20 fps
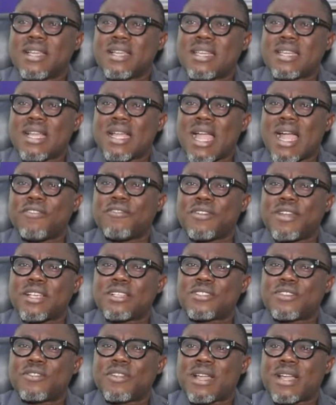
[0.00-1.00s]
the
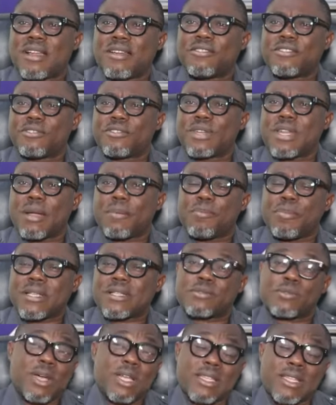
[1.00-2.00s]
governance of the country to that
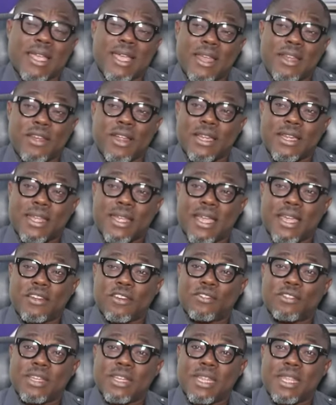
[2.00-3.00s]
person, because at the end
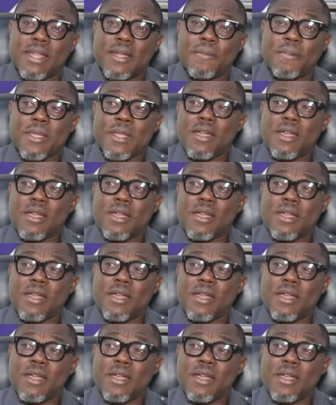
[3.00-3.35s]
of the day,